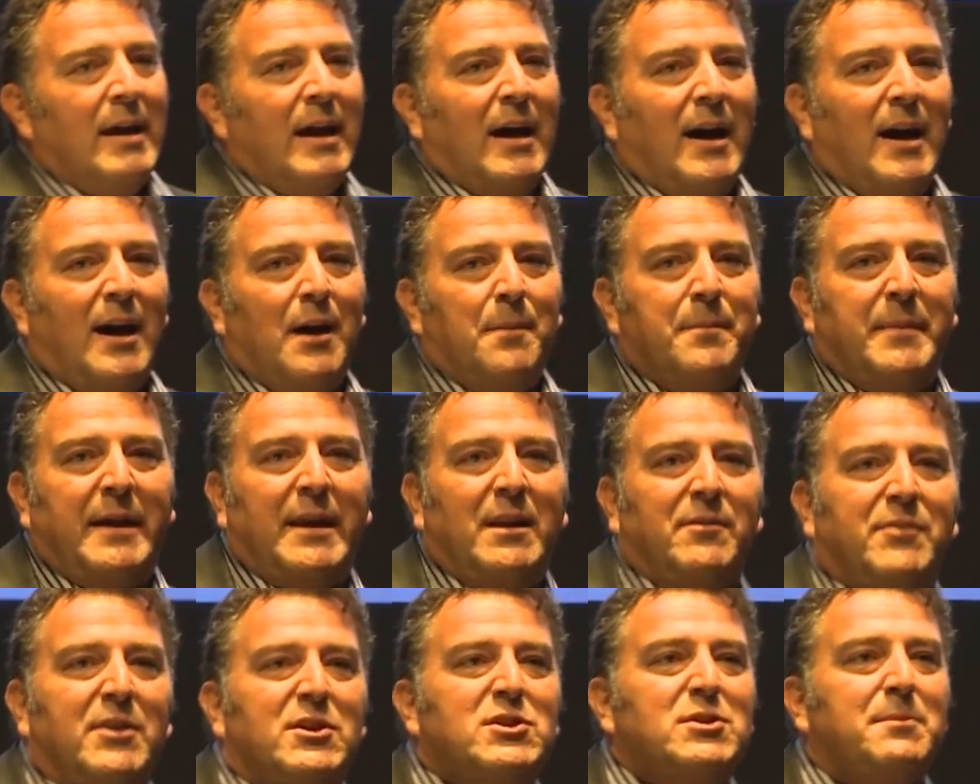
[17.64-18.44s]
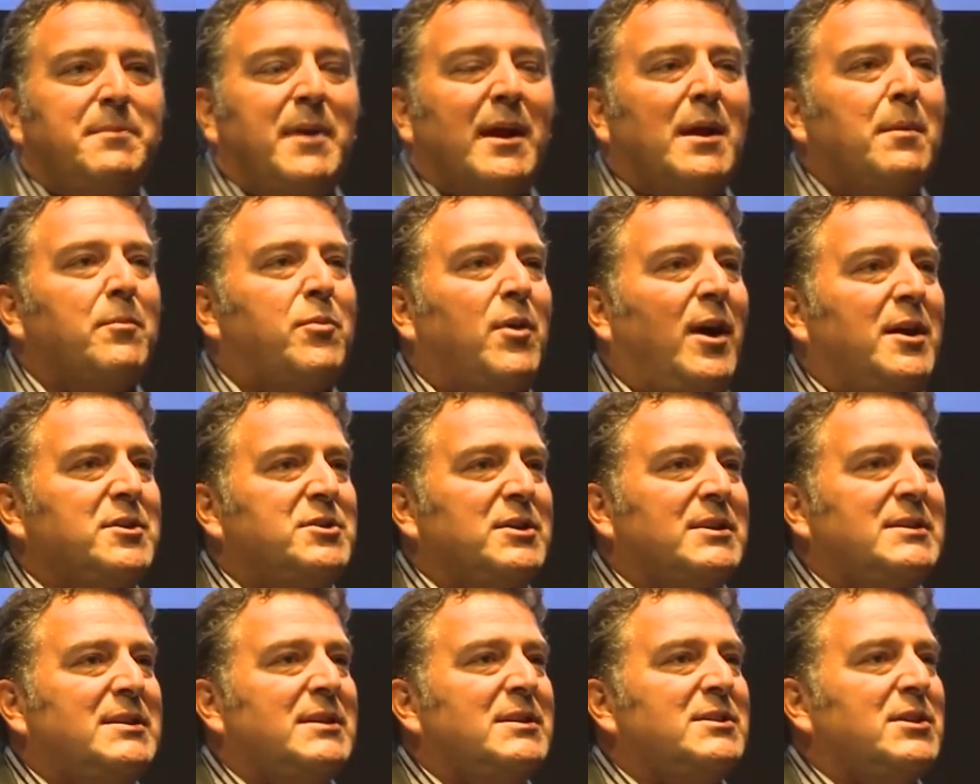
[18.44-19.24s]
Um, innovation mega
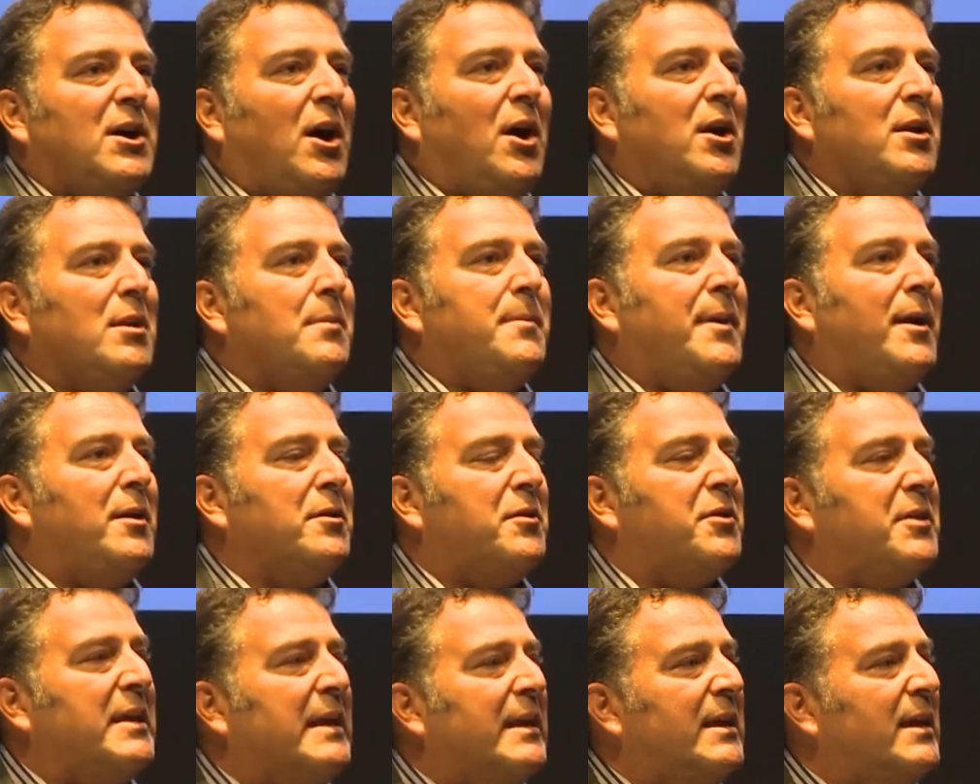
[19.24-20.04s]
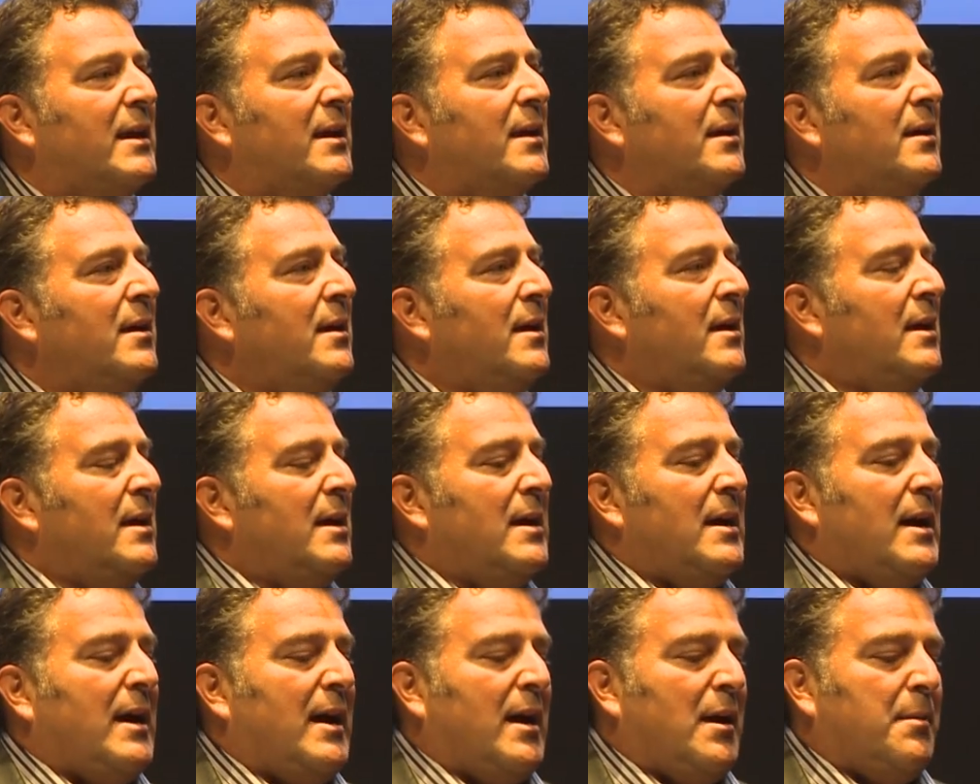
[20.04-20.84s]
projects is all about thinking
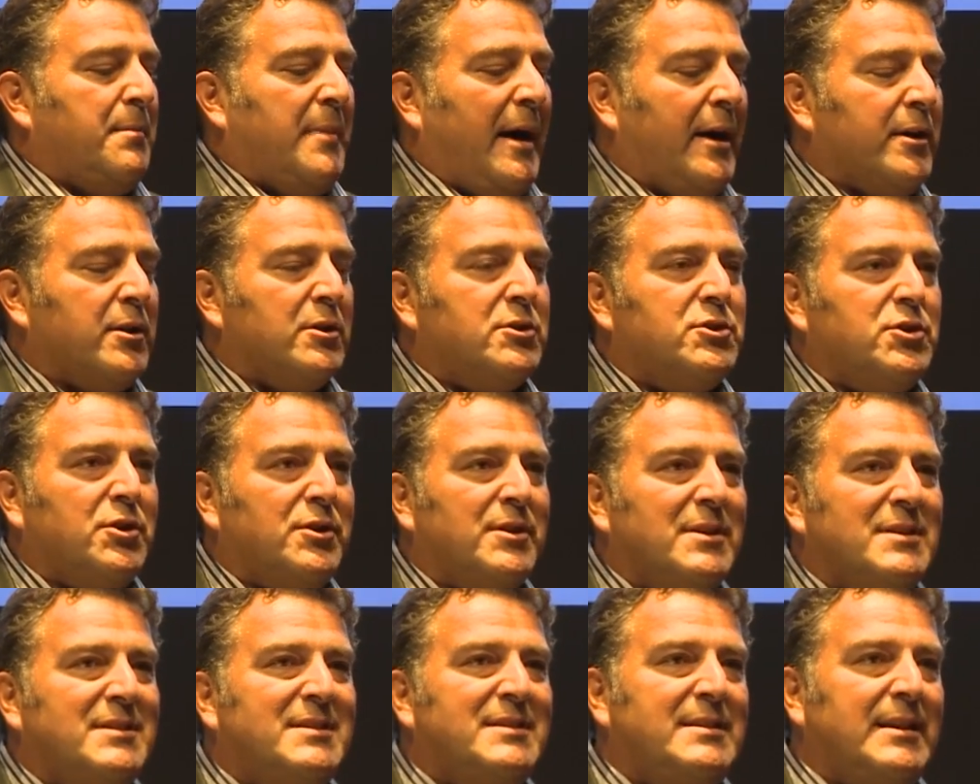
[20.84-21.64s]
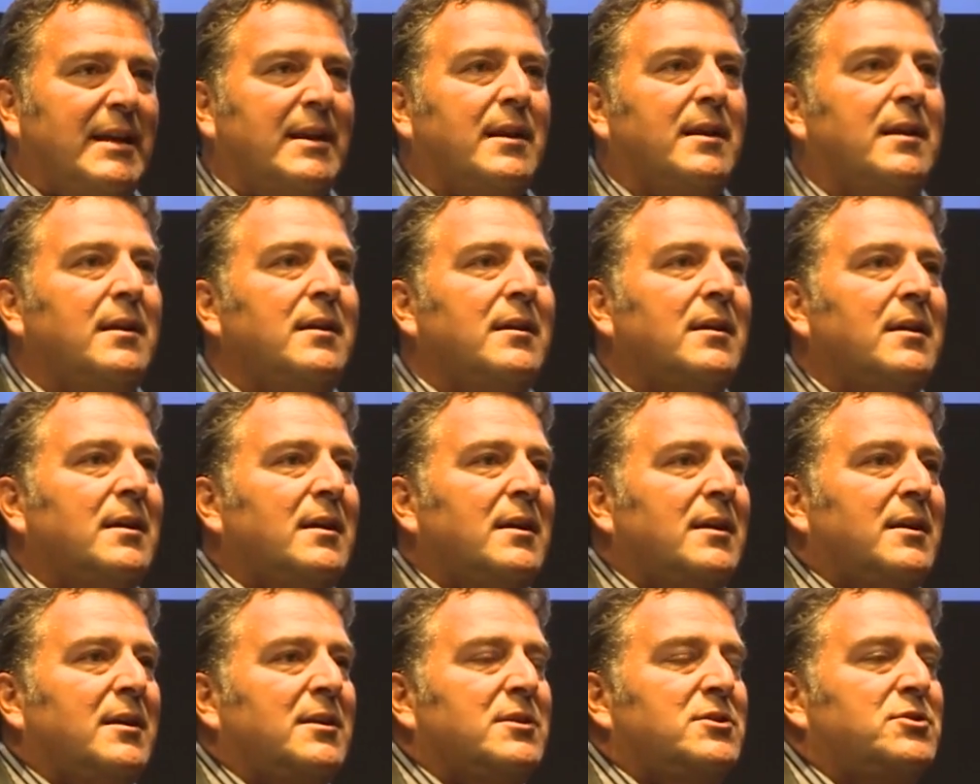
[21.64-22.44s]
um, how to turn a city
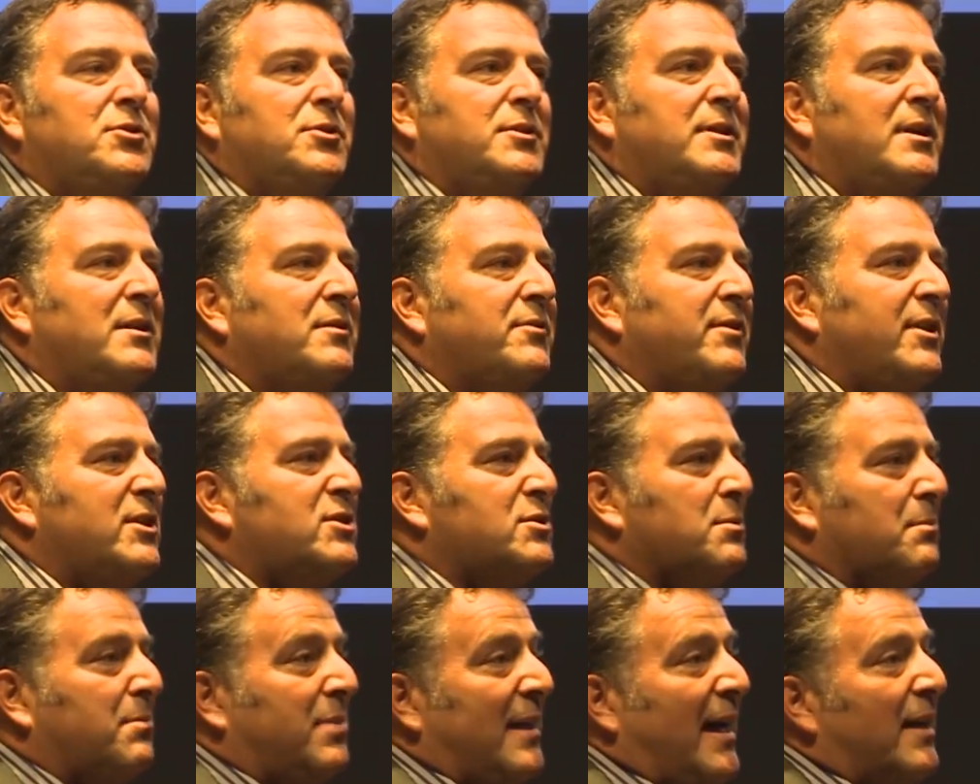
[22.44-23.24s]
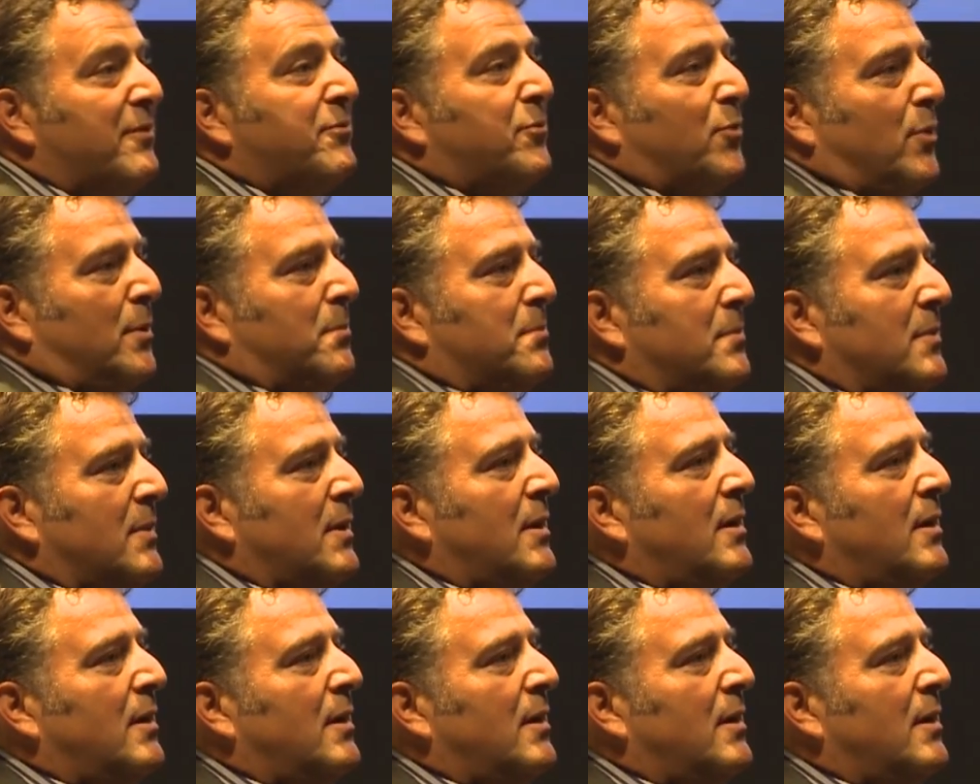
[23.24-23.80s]
into an innovation platform.